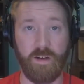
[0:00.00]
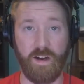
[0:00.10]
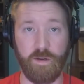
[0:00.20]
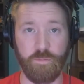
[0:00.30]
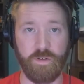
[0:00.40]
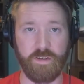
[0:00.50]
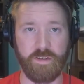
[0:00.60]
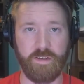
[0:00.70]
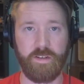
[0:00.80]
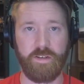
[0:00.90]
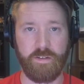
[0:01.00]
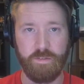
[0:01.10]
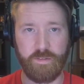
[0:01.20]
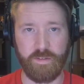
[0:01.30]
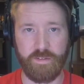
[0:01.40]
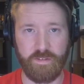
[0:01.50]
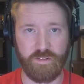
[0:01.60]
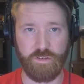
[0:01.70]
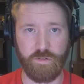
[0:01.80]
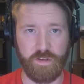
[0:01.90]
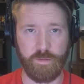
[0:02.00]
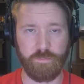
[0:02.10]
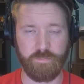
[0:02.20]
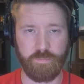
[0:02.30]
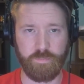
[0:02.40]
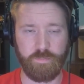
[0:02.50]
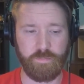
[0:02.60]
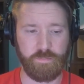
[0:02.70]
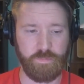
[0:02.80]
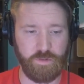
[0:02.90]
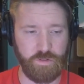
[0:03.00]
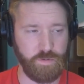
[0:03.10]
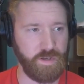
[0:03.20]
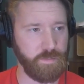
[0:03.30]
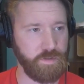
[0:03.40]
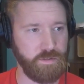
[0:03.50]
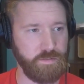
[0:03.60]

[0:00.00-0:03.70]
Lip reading: I'm Rick. This is NoobHammer. NoobHammer?